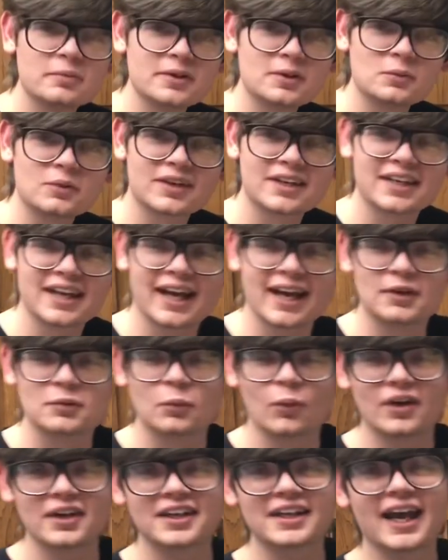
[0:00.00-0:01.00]
We're gonna add
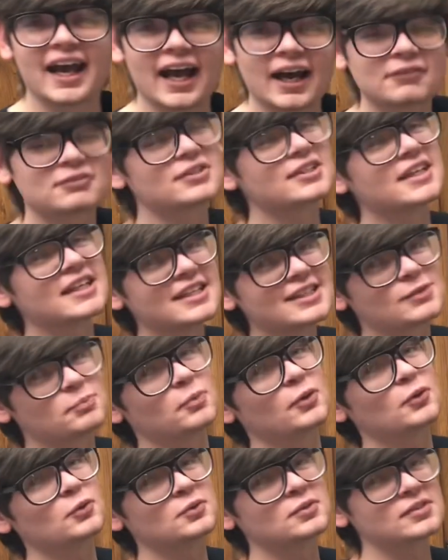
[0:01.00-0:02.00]
1.5
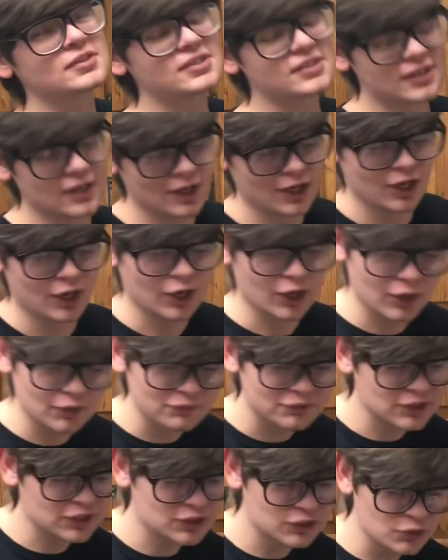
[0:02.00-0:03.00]
teaspoons of
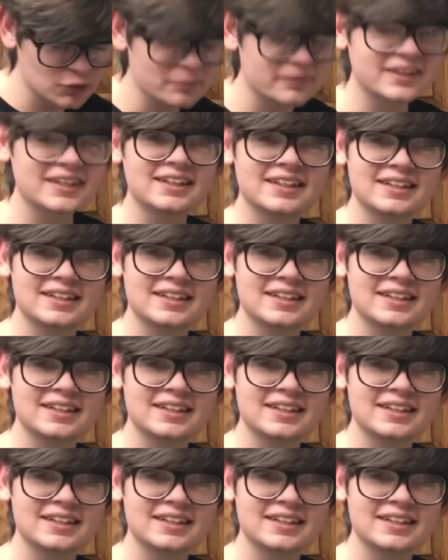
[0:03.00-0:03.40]
cumin